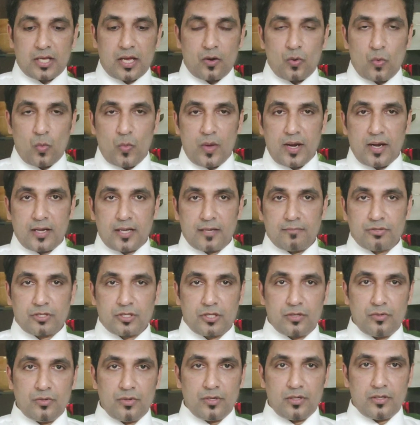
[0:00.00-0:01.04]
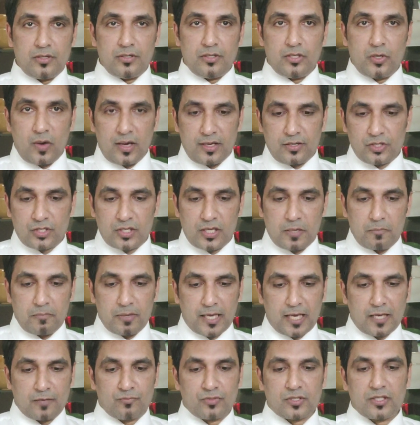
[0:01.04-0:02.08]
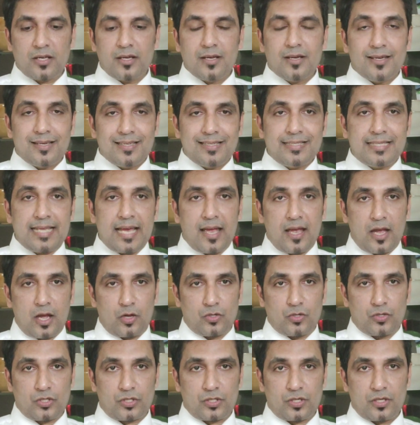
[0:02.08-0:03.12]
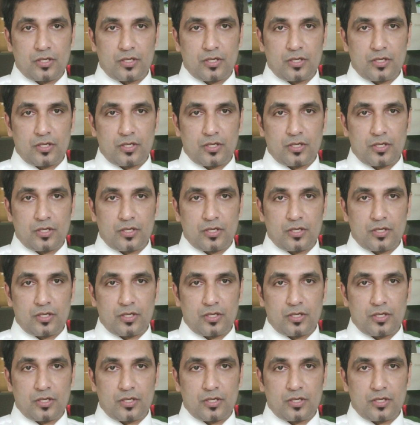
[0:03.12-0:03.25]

when it comes to US, it becomes dance.